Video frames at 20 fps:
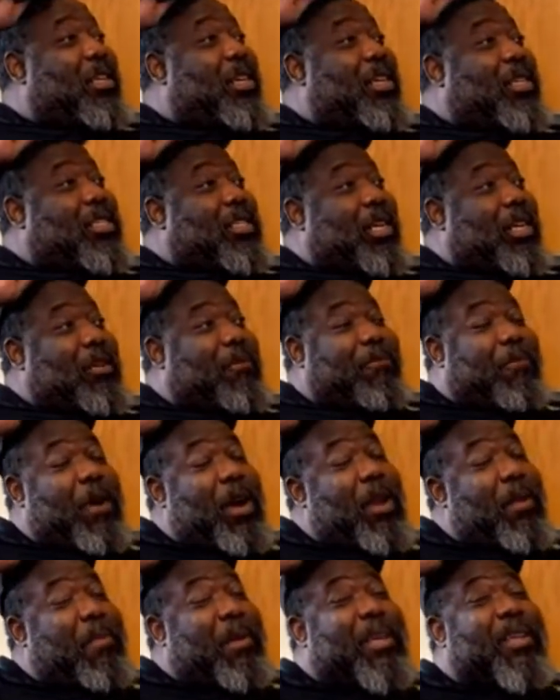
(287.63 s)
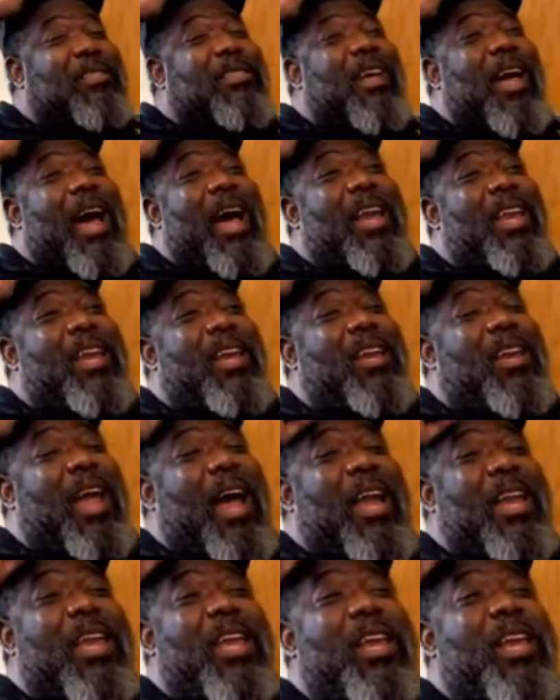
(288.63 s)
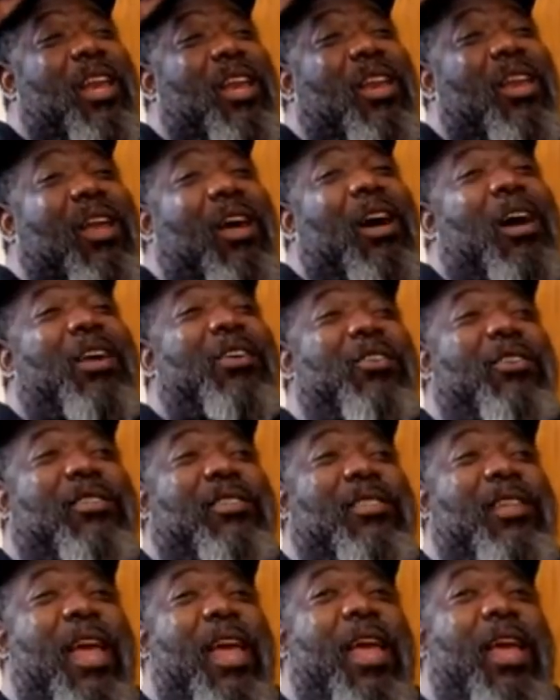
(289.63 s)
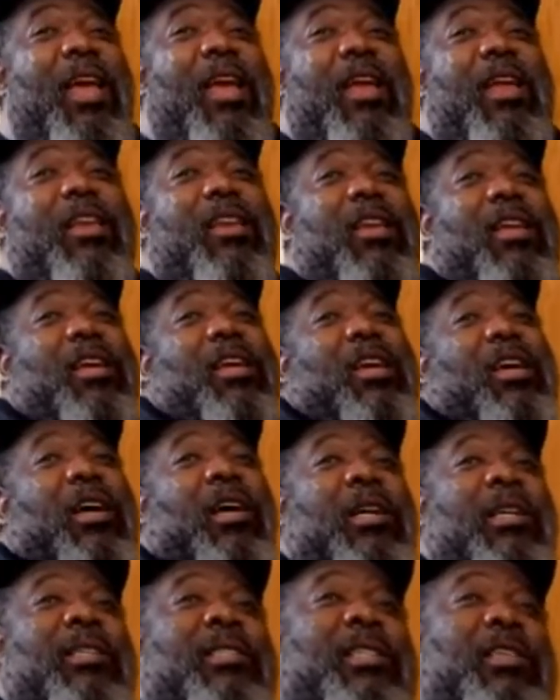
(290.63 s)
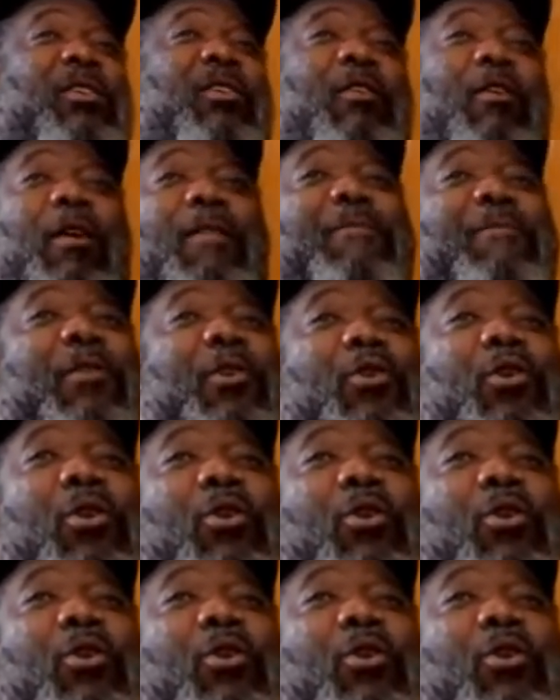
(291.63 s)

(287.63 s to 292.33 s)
it's it's funny because I didn't I didn't understand until a few